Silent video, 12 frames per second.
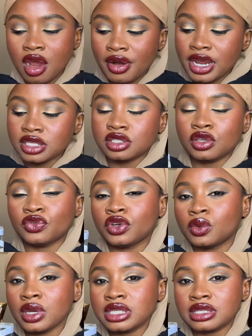All right, so for a
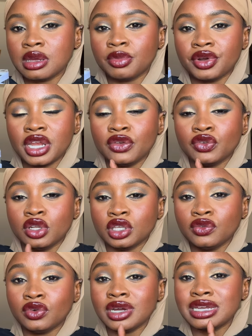quick summary, if you're
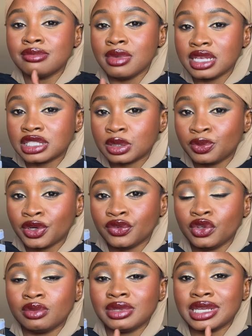looking for a musk
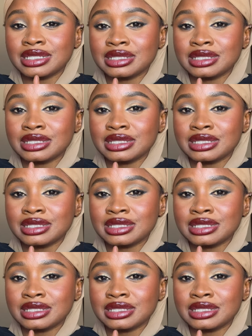perfume that